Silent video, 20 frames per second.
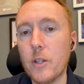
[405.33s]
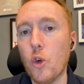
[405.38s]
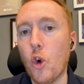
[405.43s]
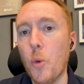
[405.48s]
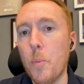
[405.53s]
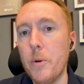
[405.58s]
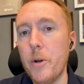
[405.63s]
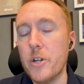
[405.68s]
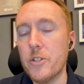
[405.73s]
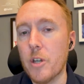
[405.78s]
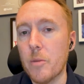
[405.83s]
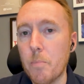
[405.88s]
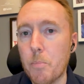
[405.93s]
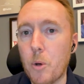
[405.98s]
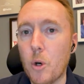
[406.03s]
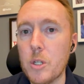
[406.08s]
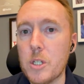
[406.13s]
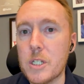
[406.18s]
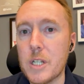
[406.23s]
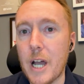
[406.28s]
like openers
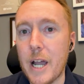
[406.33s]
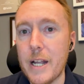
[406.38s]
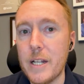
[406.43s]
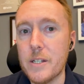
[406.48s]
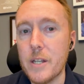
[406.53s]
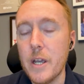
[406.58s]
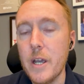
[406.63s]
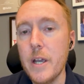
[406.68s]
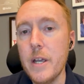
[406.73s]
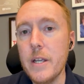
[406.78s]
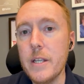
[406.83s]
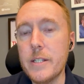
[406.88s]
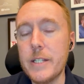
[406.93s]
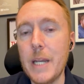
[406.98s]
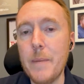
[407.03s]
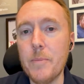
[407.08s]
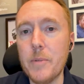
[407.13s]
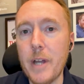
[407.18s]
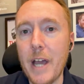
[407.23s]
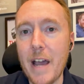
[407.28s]
on both sides
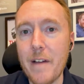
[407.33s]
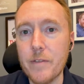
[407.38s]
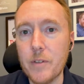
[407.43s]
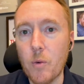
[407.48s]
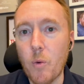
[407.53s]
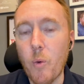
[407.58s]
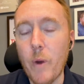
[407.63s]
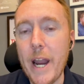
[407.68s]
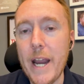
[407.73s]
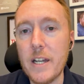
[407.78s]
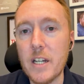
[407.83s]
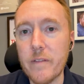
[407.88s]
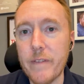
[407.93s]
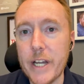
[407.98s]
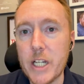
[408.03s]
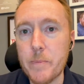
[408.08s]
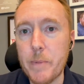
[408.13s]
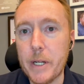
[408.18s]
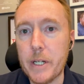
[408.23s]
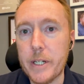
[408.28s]
seem to have the weight
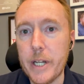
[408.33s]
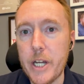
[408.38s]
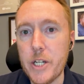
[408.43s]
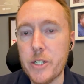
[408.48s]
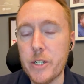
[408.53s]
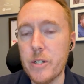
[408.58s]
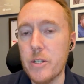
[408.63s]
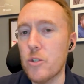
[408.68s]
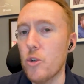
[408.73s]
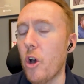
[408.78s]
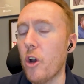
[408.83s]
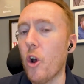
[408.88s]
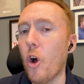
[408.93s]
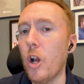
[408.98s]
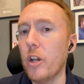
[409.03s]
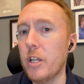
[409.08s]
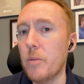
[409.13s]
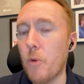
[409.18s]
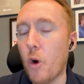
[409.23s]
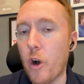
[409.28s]
of expectations. Not
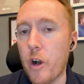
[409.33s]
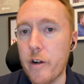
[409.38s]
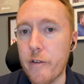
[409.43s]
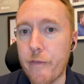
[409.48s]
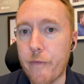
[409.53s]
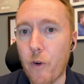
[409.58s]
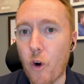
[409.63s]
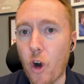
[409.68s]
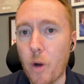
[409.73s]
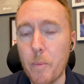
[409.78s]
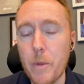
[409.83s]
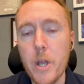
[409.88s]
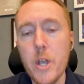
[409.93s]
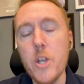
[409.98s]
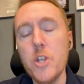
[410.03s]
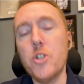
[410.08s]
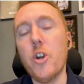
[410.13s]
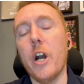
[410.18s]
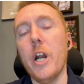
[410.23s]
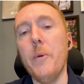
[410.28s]
all of them are in form.
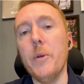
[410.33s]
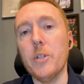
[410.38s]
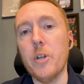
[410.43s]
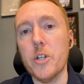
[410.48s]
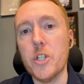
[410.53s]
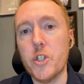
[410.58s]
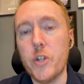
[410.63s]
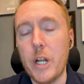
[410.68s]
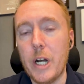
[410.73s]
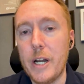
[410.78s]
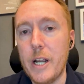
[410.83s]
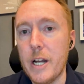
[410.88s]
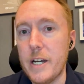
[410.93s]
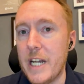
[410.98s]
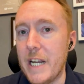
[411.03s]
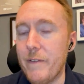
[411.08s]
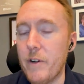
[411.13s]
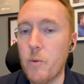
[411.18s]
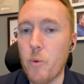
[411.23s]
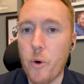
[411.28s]
Starting with Australia,
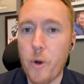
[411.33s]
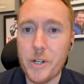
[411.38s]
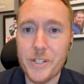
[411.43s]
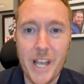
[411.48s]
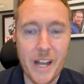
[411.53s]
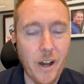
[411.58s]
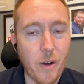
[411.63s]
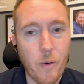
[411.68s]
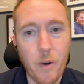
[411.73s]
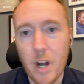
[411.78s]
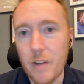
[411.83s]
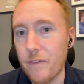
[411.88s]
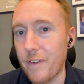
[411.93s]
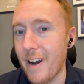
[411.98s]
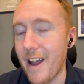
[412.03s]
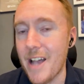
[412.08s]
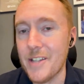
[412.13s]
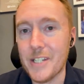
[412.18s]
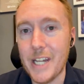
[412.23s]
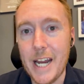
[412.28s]
David Warner's had a
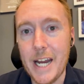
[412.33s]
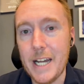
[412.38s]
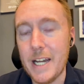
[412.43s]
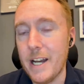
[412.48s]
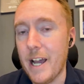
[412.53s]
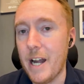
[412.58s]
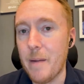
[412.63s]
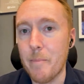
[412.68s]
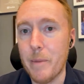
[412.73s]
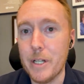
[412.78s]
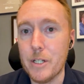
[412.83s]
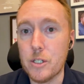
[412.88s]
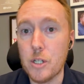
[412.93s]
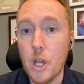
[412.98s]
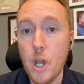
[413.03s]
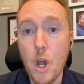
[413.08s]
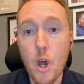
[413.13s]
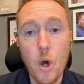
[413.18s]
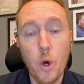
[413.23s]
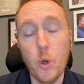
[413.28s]
rough last 8-9
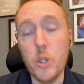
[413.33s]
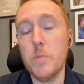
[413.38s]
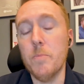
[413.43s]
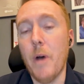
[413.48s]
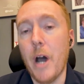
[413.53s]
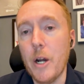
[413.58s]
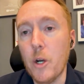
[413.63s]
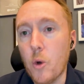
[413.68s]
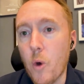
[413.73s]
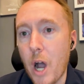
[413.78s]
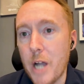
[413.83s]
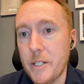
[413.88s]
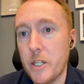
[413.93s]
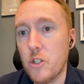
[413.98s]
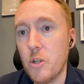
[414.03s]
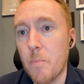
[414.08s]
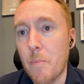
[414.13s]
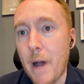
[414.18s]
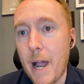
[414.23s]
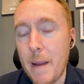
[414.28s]
months. Usman
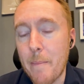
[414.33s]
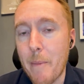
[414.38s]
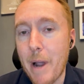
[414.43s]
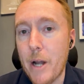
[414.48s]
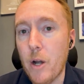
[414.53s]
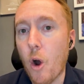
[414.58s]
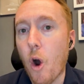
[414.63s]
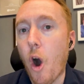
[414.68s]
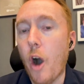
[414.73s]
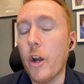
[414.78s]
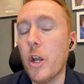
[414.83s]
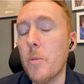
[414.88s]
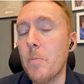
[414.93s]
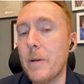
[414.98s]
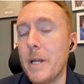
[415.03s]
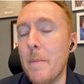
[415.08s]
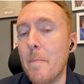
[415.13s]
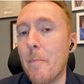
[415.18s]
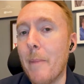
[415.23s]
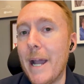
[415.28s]
Khawaja, to my mind,
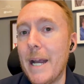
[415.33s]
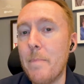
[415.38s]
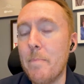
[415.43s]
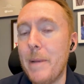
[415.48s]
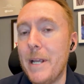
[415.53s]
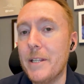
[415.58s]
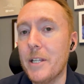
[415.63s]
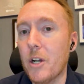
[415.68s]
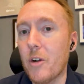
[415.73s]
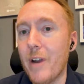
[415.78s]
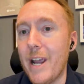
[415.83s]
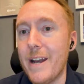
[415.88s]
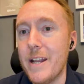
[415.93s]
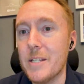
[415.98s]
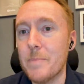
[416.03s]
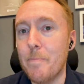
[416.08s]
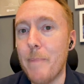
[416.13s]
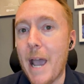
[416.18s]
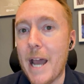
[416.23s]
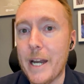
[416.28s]
arguably might be the
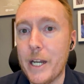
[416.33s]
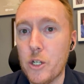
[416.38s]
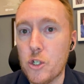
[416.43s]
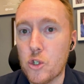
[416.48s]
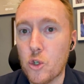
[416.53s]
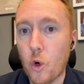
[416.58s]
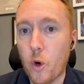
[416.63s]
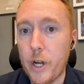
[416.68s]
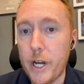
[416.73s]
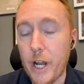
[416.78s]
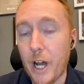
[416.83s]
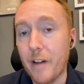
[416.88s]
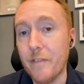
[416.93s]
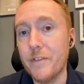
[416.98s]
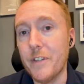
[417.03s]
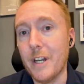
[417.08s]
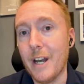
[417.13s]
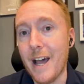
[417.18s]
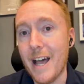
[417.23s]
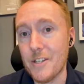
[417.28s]
greatest batting story
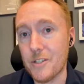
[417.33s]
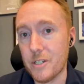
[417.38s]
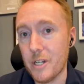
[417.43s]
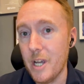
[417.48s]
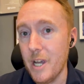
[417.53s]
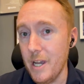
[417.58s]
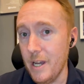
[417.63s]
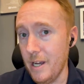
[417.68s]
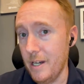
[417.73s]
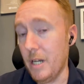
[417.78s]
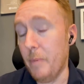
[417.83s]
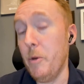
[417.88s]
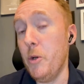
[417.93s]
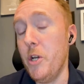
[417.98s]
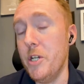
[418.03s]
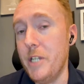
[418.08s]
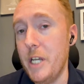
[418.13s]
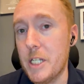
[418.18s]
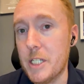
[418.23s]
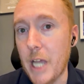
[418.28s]
of the last
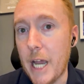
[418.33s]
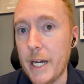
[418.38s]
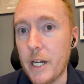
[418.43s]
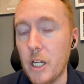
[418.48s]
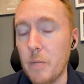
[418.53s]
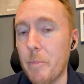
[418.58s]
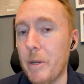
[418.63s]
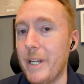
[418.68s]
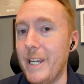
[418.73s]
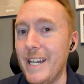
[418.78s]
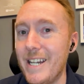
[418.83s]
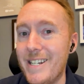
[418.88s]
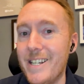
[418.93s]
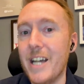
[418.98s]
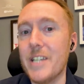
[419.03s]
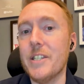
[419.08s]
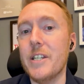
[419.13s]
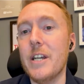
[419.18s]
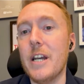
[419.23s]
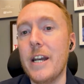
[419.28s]
WTC cycle, but he
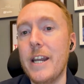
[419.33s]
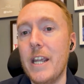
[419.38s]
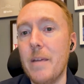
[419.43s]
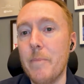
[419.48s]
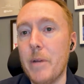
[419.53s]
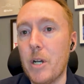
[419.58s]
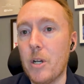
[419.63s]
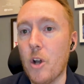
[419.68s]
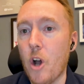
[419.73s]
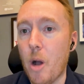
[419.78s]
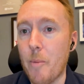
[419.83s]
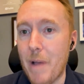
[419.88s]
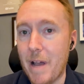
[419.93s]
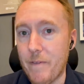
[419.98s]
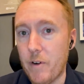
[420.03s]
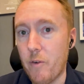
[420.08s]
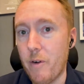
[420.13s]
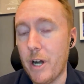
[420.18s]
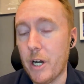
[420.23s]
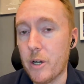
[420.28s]
doesn't, Liam and Dom,
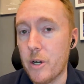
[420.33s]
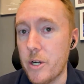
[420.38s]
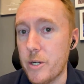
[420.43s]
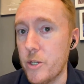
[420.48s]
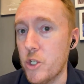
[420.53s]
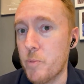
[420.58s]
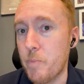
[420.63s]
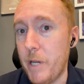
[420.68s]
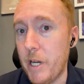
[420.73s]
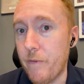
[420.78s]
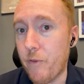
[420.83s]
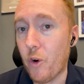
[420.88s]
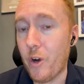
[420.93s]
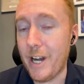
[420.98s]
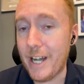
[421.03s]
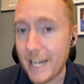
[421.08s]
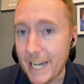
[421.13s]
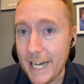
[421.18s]
have a record to speak for